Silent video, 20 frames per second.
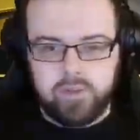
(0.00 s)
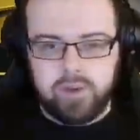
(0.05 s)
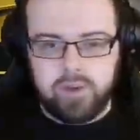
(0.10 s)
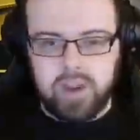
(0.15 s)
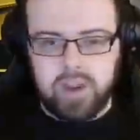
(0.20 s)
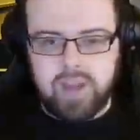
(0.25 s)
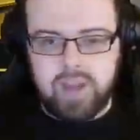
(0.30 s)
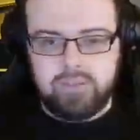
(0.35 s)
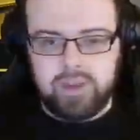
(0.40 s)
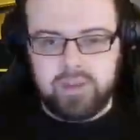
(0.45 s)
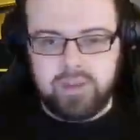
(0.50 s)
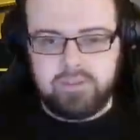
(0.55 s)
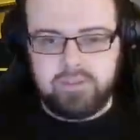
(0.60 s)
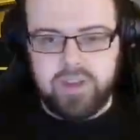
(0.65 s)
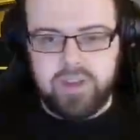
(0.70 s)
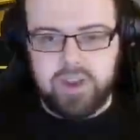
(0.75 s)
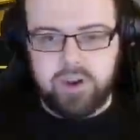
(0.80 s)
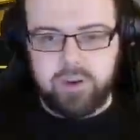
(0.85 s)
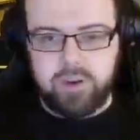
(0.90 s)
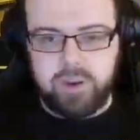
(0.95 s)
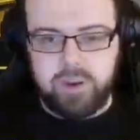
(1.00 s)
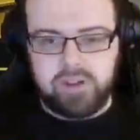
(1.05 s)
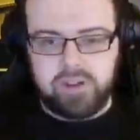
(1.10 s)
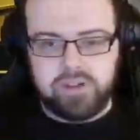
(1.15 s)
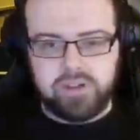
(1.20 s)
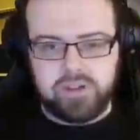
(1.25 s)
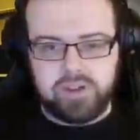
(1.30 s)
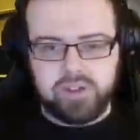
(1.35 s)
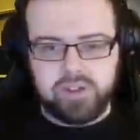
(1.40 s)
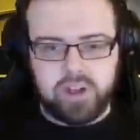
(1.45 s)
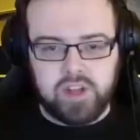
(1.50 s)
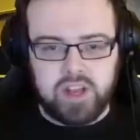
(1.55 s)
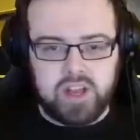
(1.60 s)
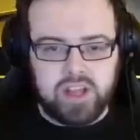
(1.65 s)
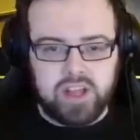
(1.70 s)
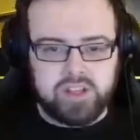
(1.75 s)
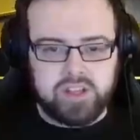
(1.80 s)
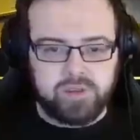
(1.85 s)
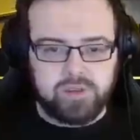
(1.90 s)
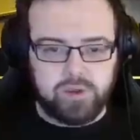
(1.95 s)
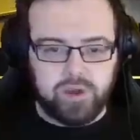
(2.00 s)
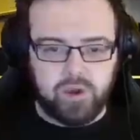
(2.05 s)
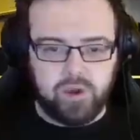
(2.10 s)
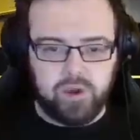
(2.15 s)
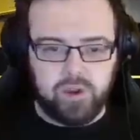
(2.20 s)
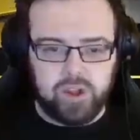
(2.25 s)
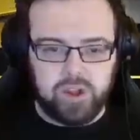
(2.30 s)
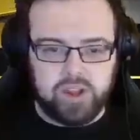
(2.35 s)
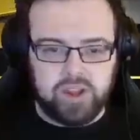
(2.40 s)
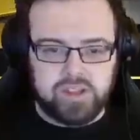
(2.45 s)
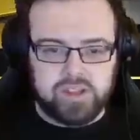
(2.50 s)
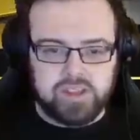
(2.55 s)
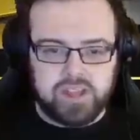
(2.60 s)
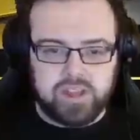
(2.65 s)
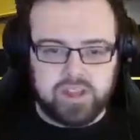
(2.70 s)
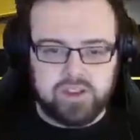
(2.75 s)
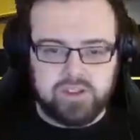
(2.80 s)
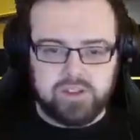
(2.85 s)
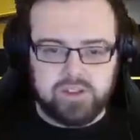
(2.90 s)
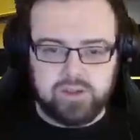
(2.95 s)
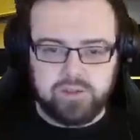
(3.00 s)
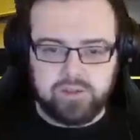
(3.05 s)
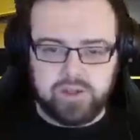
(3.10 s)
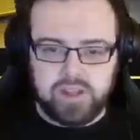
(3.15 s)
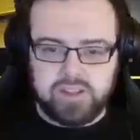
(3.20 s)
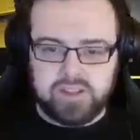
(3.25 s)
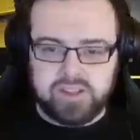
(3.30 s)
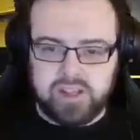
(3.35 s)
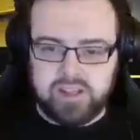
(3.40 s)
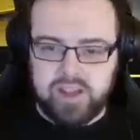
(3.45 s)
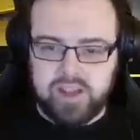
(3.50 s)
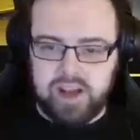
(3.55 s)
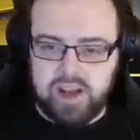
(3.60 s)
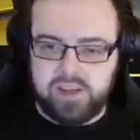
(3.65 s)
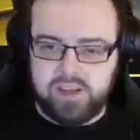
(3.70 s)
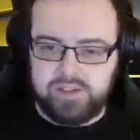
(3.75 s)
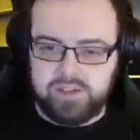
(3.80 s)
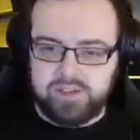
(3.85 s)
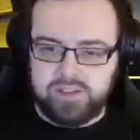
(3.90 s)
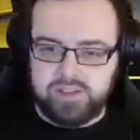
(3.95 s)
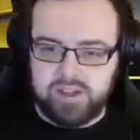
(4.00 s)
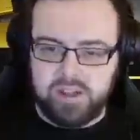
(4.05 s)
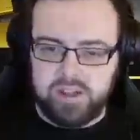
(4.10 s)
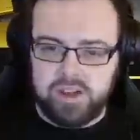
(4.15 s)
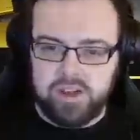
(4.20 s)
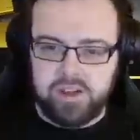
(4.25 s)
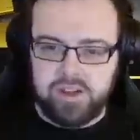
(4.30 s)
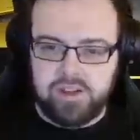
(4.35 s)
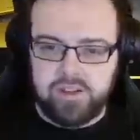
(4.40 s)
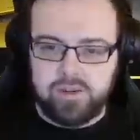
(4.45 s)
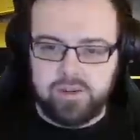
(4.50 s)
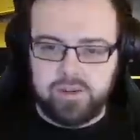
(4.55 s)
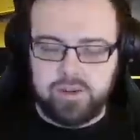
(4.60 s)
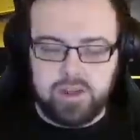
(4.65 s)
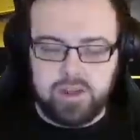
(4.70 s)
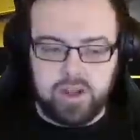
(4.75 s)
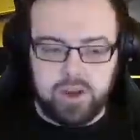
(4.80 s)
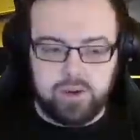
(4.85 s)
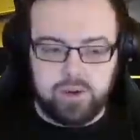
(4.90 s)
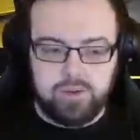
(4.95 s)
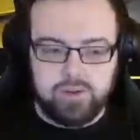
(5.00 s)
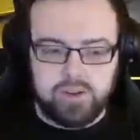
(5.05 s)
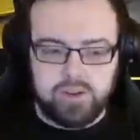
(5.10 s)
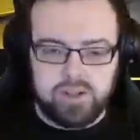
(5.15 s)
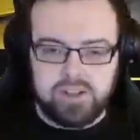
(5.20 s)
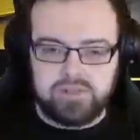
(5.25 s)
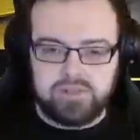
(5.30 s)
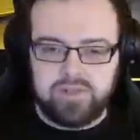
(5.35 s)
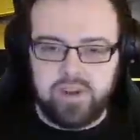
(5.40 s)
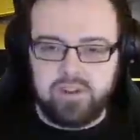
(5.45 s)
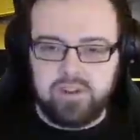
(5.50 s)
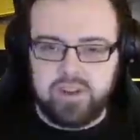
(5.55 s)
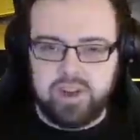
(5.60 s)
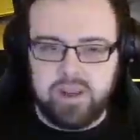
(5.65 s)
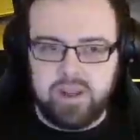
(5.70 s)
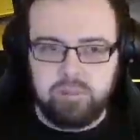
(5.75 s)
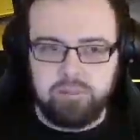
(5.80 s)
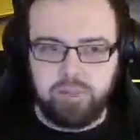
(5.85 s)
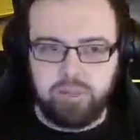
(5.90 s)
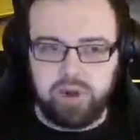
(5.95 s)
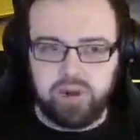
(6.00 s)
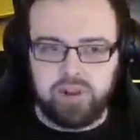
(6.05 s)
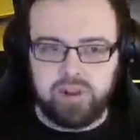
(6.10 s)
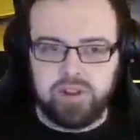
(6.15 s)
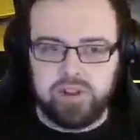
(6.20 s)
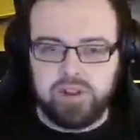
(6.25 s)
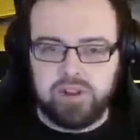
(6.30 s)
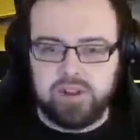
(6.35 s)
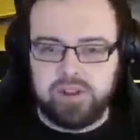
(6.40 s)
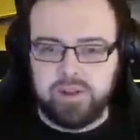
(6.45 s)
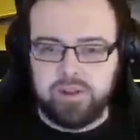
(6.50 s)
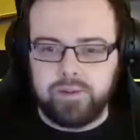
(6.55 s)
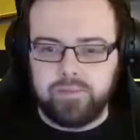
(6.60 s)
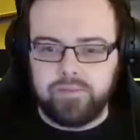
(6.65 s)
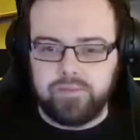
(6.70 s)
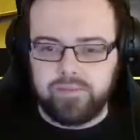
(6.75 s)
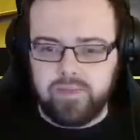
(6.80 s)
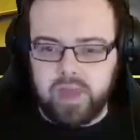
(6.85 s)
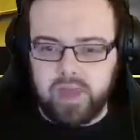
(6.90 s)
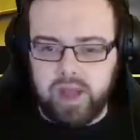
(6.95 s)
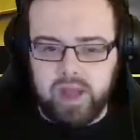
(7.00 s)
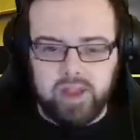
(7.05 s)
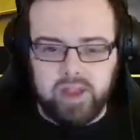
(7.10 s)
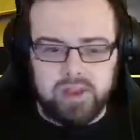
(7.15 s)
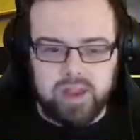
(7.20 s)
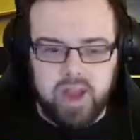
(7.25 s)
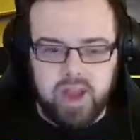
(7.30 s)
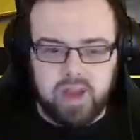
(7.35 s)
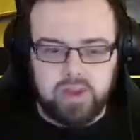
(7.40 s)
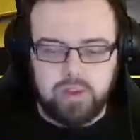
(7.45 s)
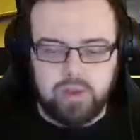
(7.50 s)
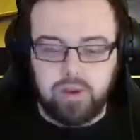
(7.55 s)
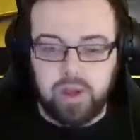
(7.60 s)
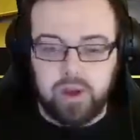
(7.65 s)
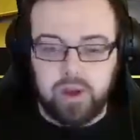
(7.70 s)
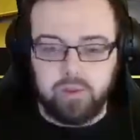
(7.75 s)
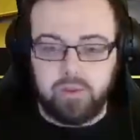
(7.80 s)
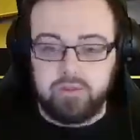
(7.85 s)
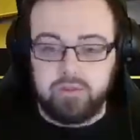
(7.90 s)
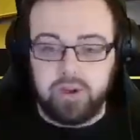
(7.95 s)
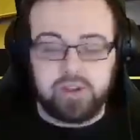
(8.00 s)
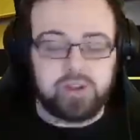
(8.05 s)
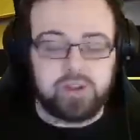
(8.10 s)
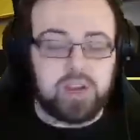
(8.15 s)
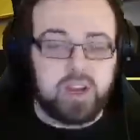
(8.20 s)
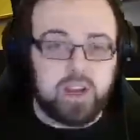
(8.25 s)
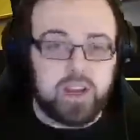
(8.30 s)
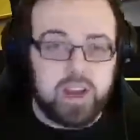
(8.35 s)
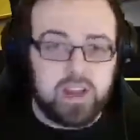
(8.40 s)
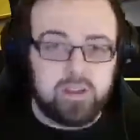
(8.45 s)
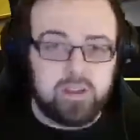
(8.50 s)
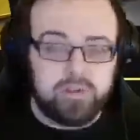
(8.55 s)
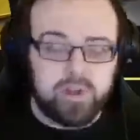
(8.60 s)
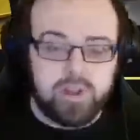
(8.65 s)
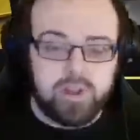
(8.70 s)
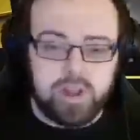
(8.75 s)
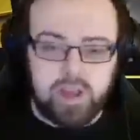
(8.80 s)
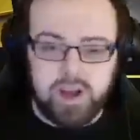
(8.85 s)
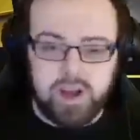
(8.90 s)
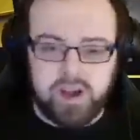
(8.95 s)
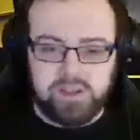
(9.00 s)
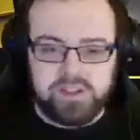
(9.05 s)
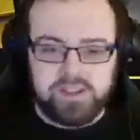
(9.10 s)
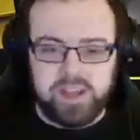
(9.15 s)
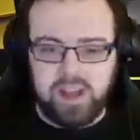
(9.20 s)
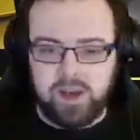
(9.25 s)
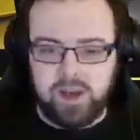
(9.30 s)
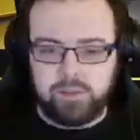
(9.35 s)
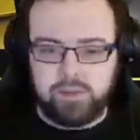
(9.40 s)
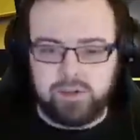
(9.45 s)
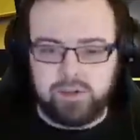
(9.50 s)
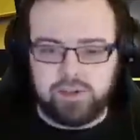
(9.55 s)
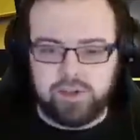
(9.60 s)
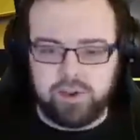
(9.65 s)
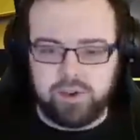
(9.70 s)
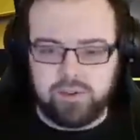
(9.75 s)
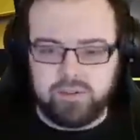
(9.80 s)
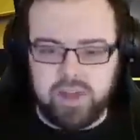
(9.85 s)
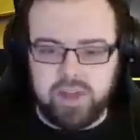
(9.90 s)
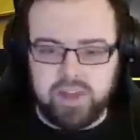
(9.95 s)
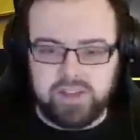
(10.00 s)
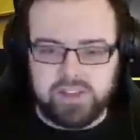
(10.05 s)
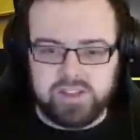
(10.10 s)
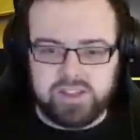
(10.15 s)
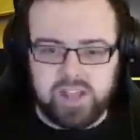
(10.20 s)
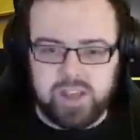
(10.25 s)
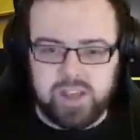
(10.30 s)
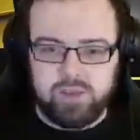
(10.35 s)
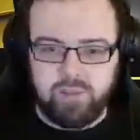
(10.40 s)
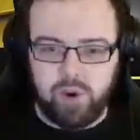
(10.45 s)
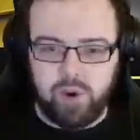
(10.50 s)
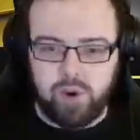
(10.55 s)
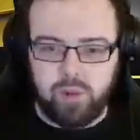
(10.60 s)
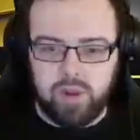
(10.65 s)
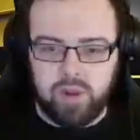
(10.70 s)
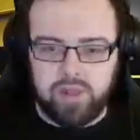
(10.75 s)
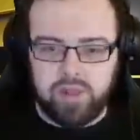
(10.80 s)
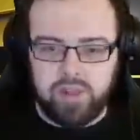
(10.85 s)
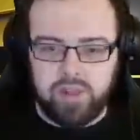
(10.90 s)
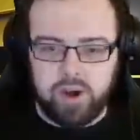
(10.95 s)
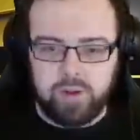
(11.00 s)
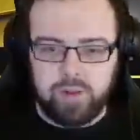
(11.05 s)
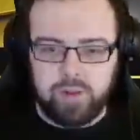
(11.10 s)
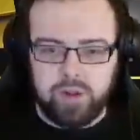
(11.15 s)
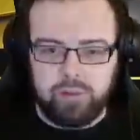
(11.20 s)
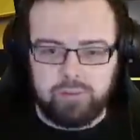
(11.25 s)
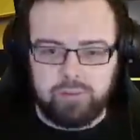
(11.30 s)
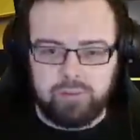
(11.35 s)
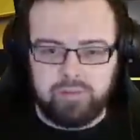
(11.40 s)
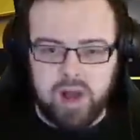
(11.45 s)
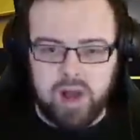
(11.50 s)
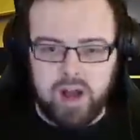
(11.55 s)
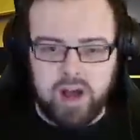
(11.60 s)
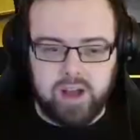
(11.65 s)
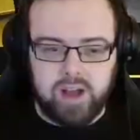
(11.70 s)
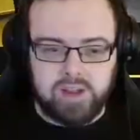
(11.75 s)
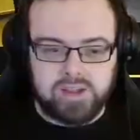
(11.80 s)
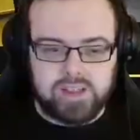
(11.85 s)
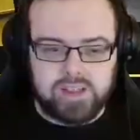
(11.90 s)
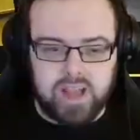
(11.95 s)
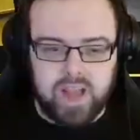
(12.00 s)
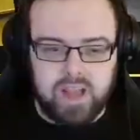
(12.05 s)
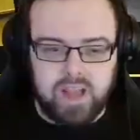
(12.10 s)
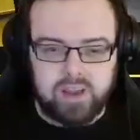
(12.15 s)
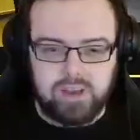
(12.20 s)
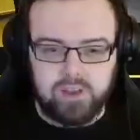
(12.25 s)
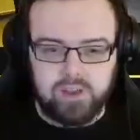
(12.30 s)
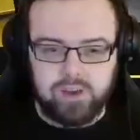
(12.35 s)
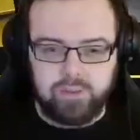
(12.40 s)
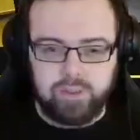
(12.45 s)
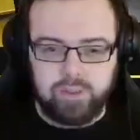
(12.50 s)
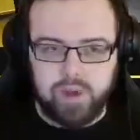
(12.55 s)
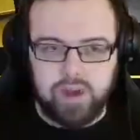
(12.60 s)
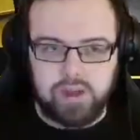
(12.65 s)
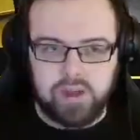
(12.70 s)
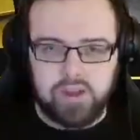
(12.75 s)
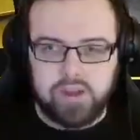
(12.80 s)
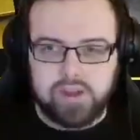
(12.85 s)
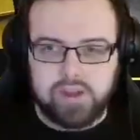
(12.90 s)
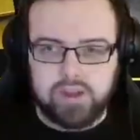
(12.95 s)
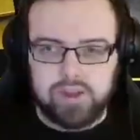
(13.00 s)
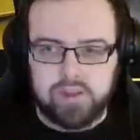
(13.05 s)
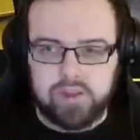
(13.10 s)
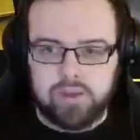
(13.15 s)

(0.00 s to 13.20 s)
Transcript: I don't really have any fear about chucking it into a corner, because I can do things like that and just, you know, it's very nimble. And I don't know, we've not tried any of the other cars yet. I'm not sure if they're the same or whether they're a bit harder to handle, but